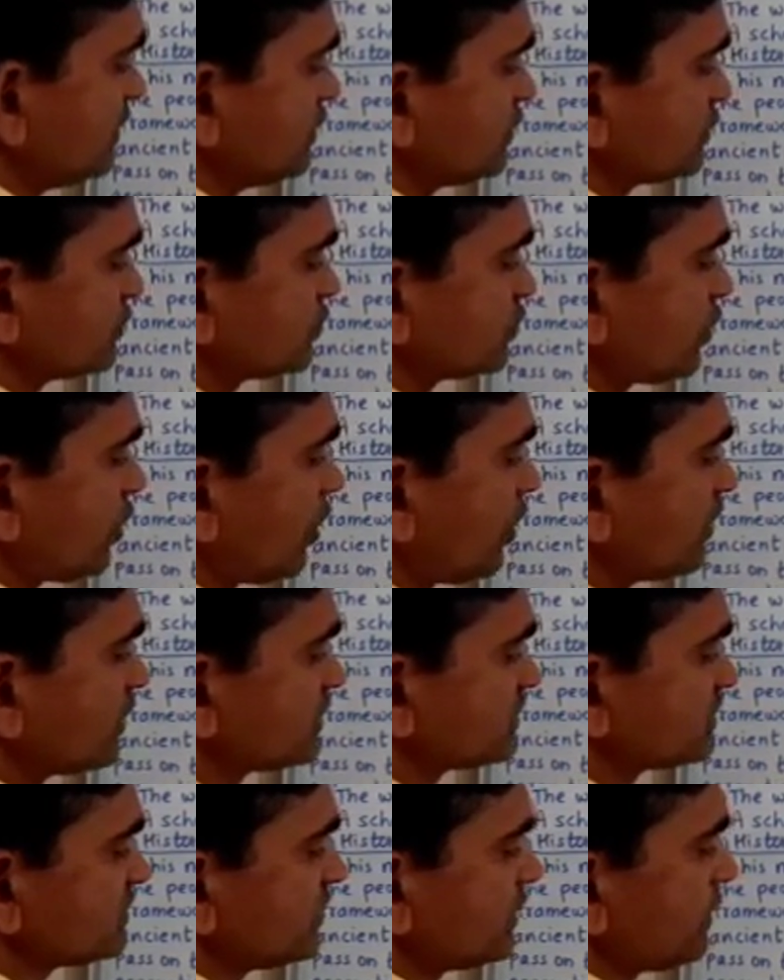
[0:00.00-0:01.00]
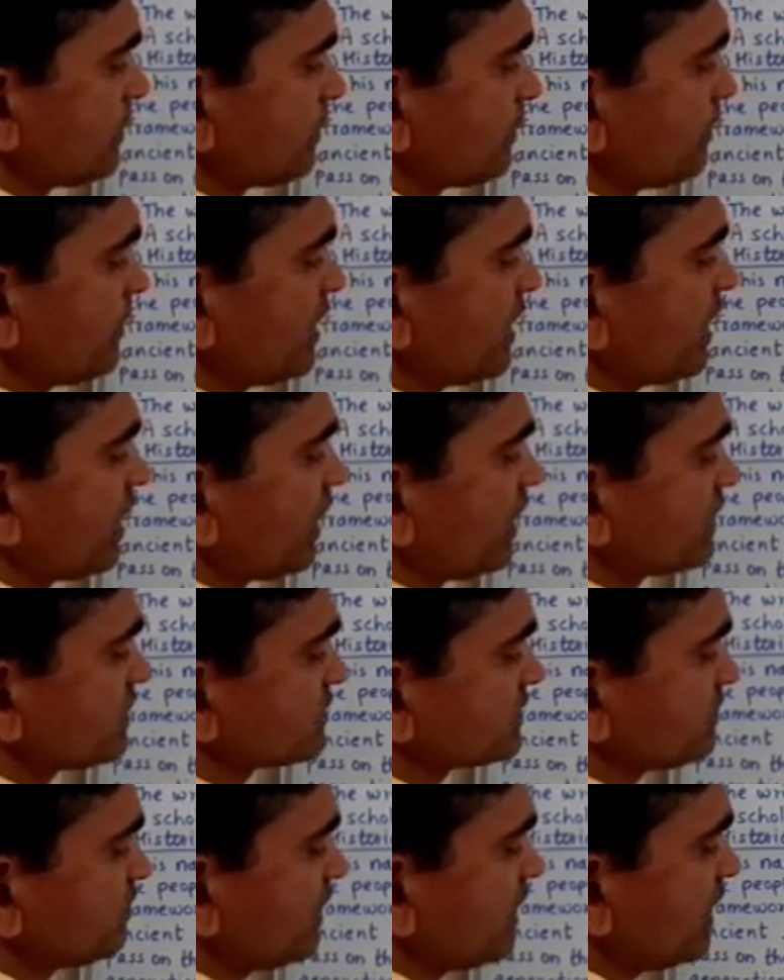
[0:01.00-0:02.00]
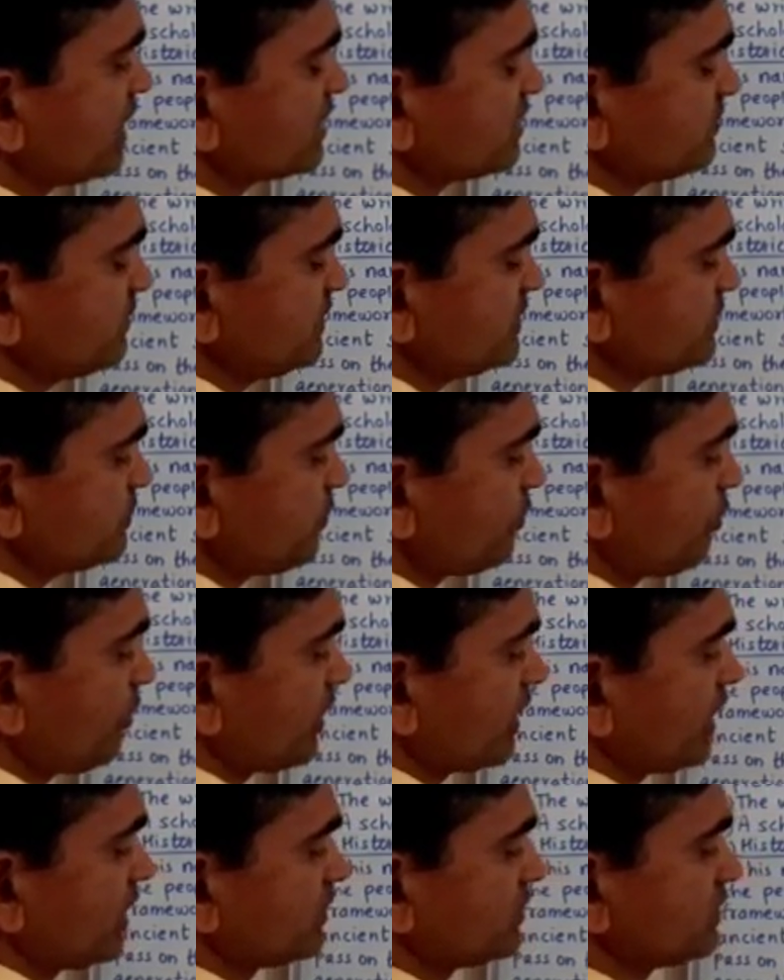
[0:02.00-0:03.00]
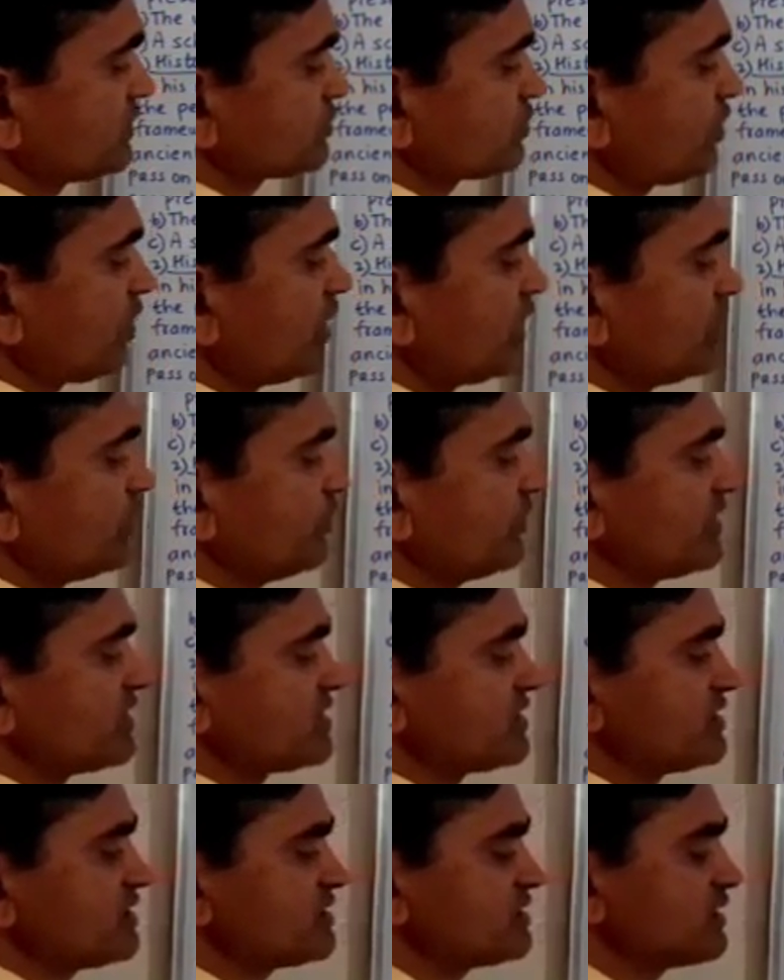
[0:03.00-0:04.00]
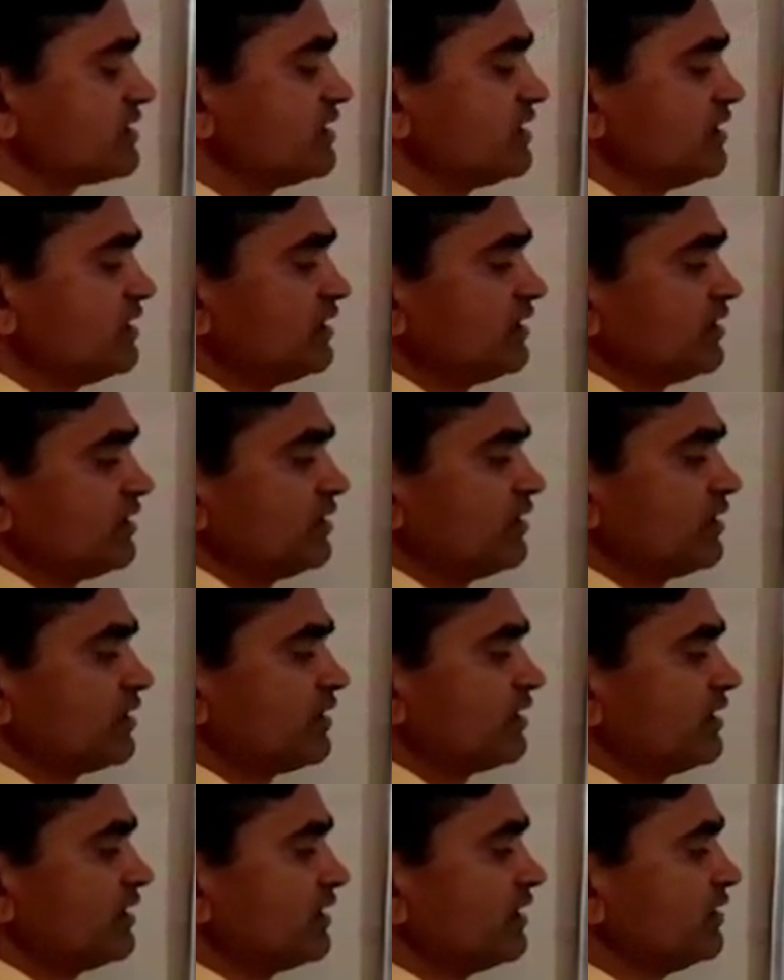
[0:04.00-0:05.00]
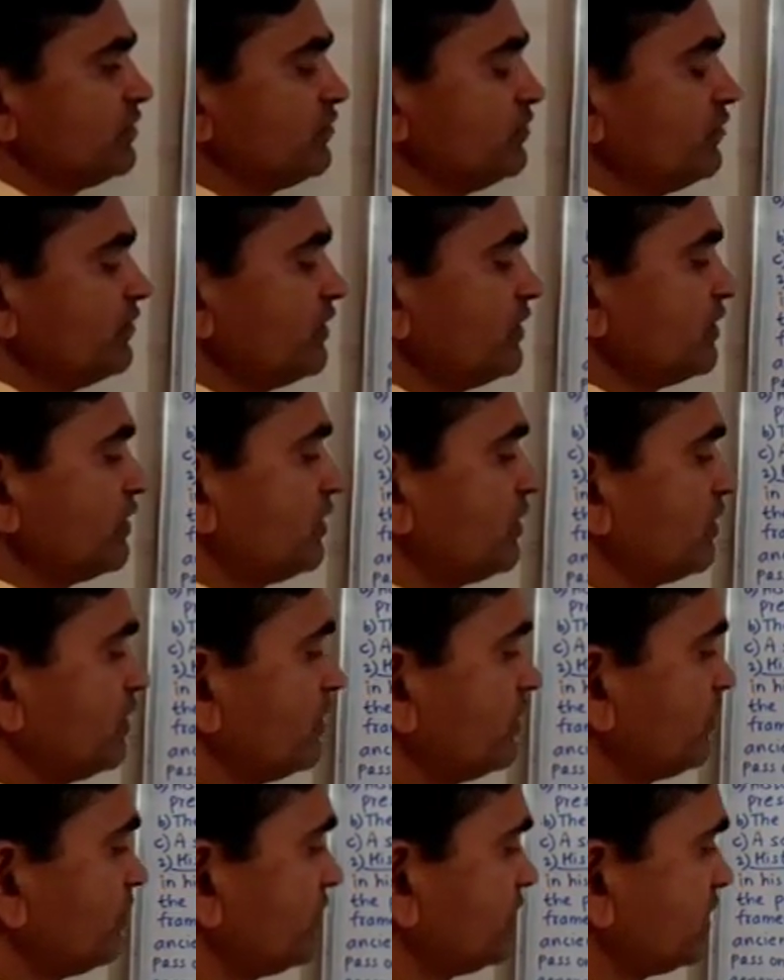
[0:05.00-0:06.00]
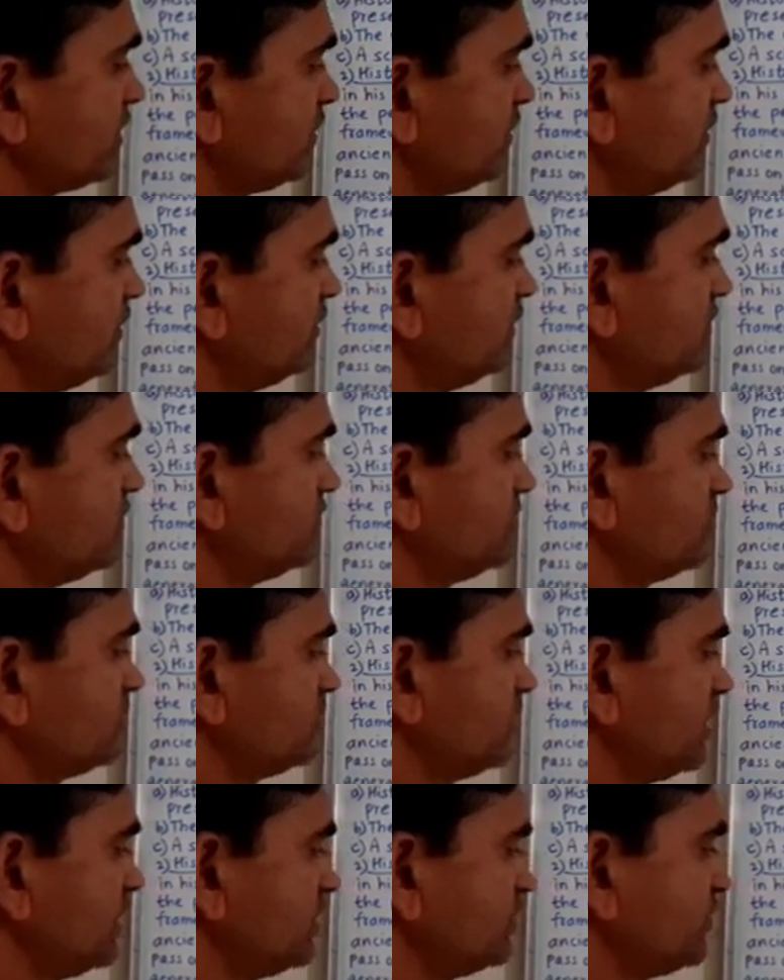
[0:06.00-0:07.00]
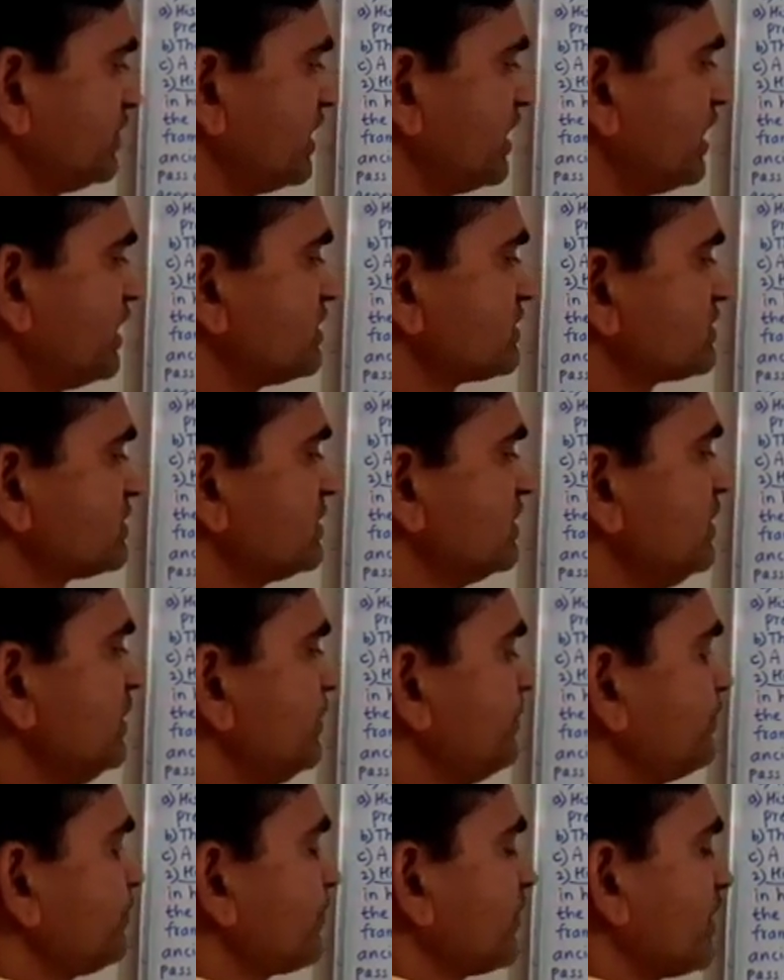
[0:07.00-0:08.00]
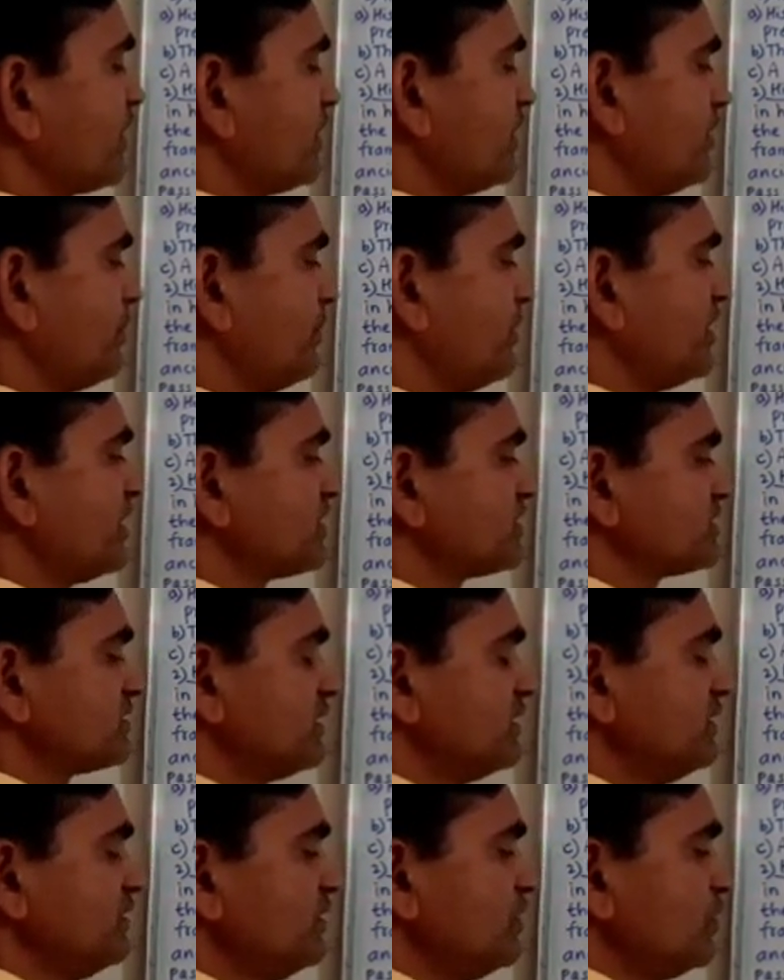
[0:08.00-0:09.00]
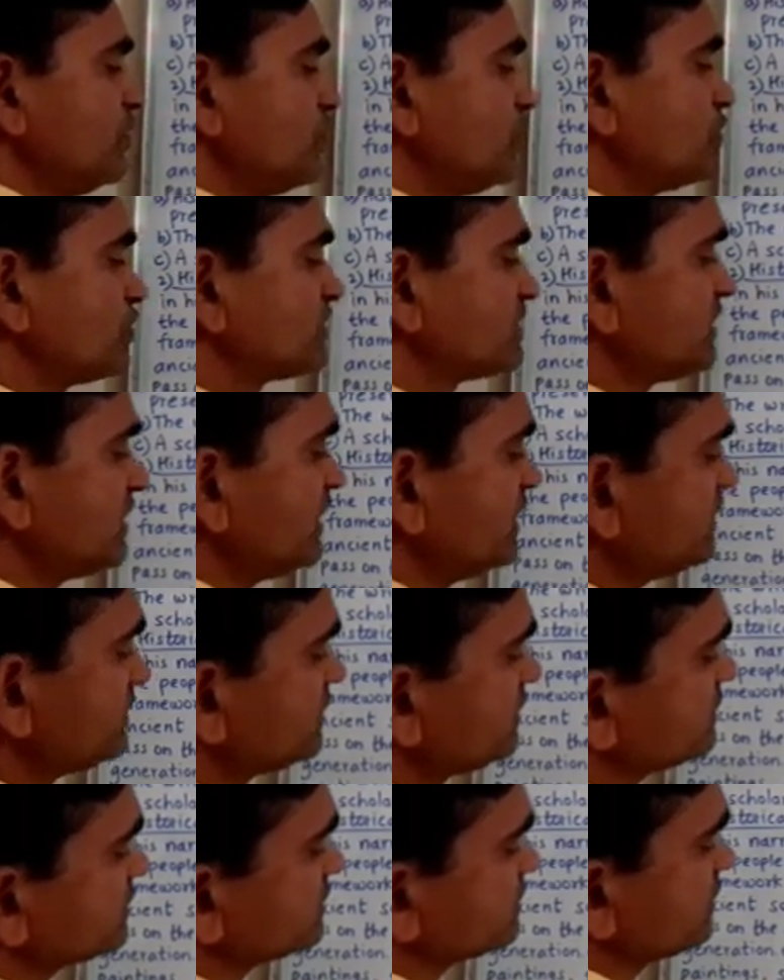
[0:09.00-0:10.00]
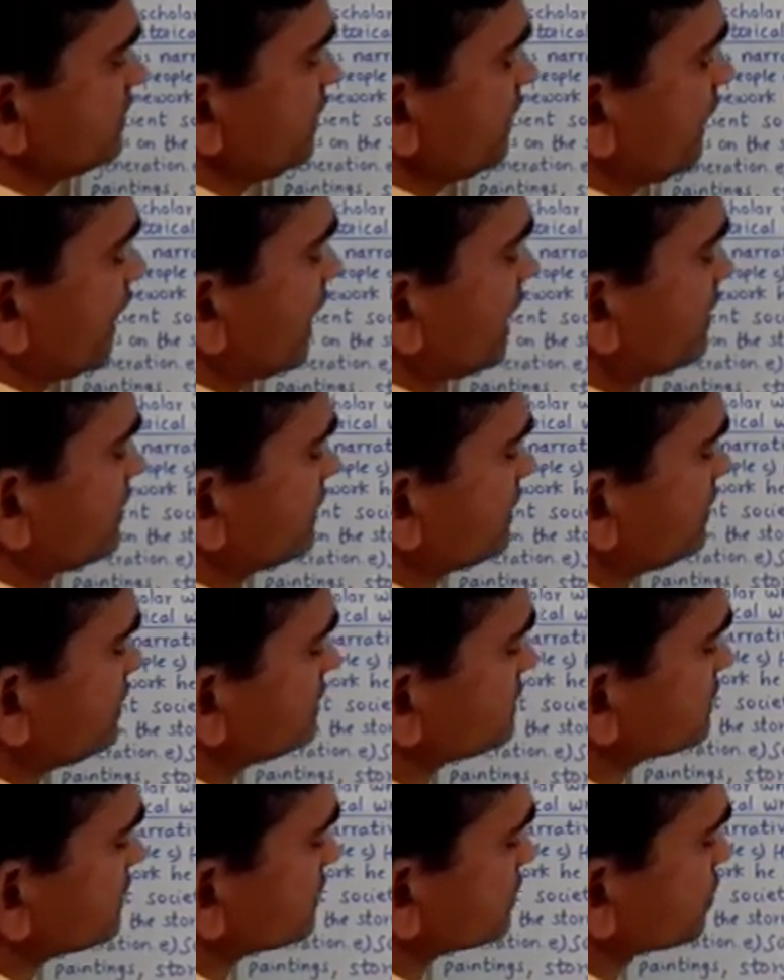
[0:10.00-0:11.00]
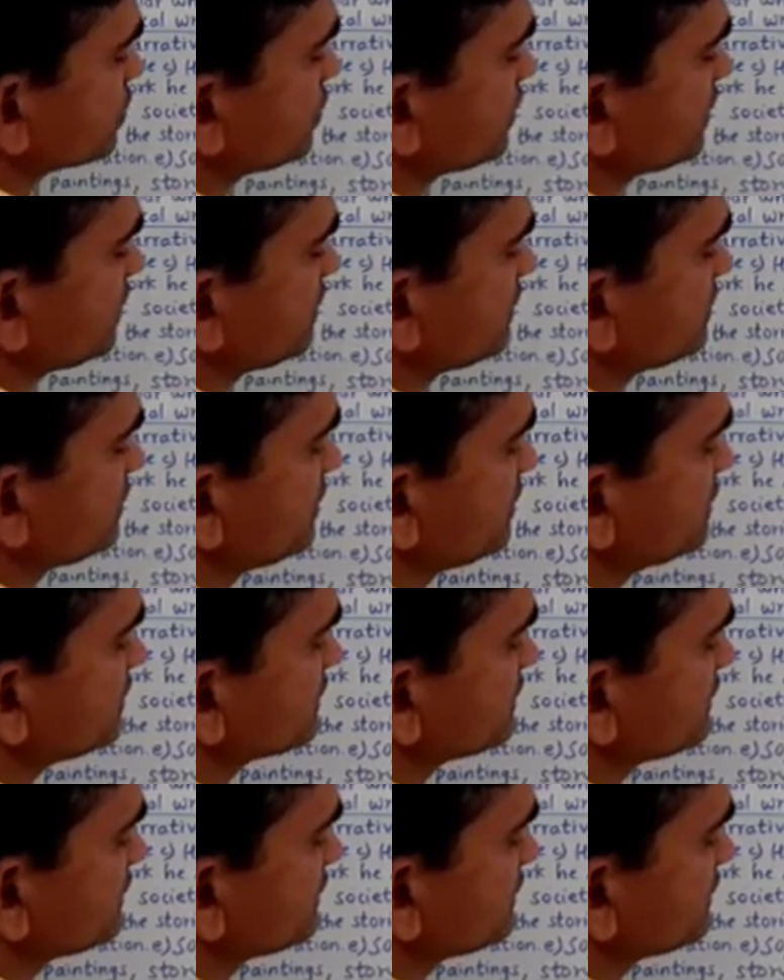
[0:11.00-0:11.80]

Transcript: songs, ballads means poada, the song which is written with that is we can say a person who sing this and tells a story in his